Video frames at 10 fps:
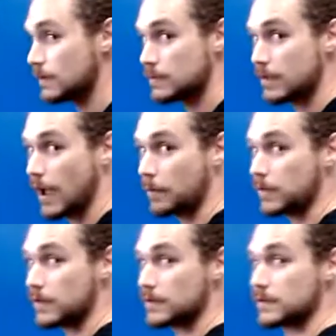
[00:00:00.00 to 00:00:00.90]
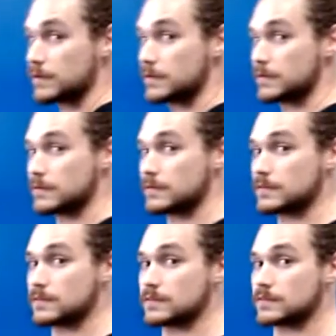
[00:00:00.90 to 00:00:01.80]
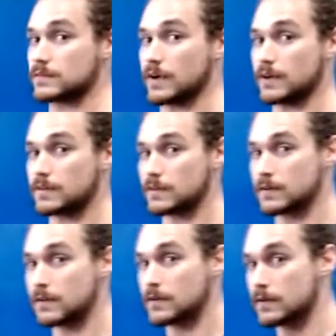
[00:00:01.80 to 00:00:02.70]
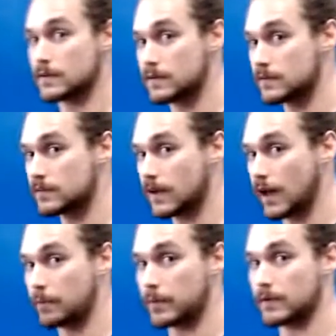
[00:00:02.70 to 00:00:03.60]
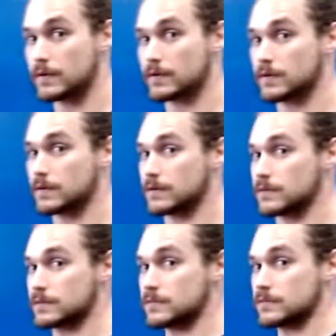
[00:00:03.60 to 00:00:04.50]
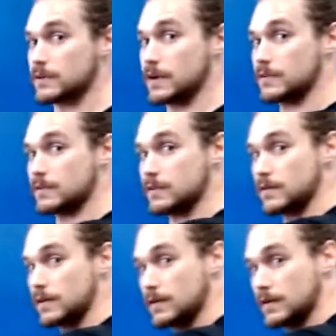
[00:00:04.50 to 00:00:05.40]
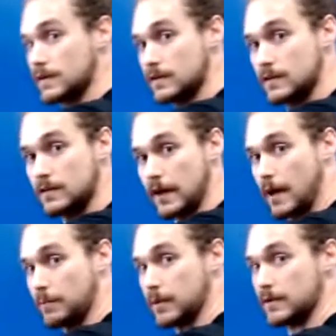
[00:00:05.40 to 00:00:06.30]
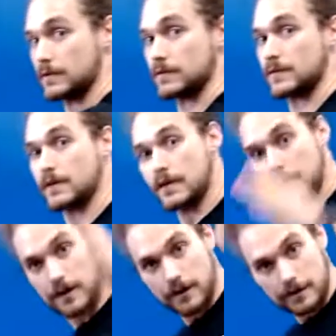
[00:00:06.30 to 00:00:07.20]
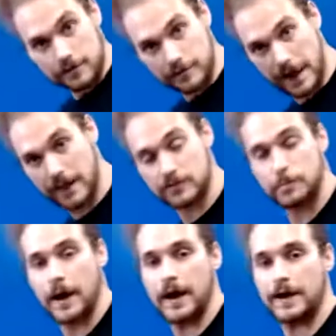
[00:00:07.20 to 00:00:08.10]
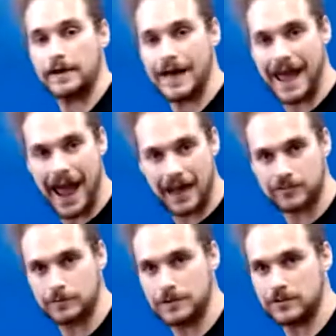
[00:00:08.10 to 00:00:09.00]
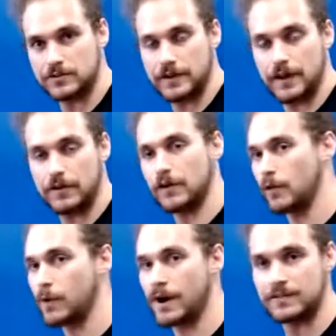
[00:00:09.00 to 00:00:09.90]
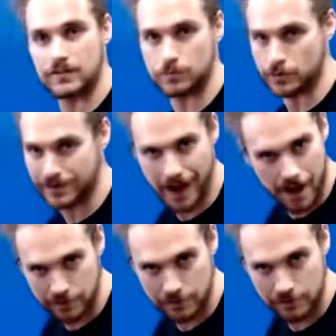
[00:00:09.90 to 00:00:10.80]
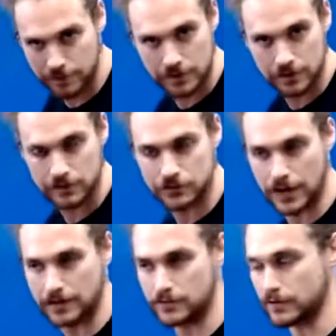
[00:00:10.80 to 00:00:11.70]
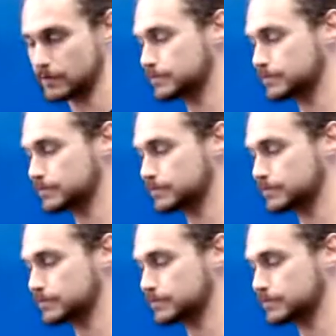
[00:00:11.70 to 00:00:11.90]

tap it, stretch, tap it, stretch, tap it. Flat spine has to be your standard, otherwise this will not feel challenging.